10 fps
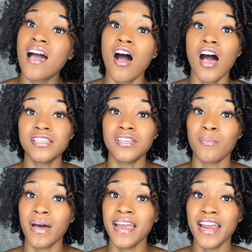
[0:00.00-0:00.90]
Also,
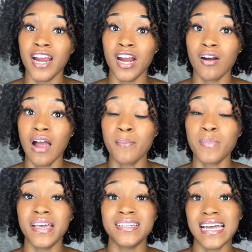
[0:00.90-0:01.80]
my hair,
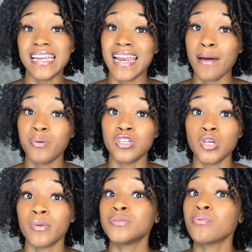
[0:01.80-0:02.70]
because I did not put so
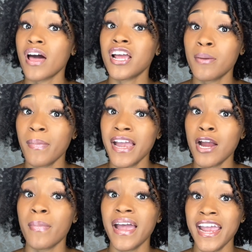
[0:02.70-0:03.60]
much product in my
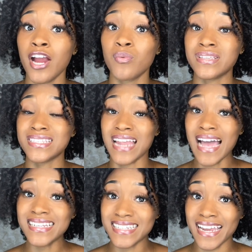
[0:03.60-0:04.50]
hair was
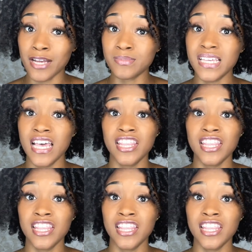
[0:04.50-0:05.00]
not damped.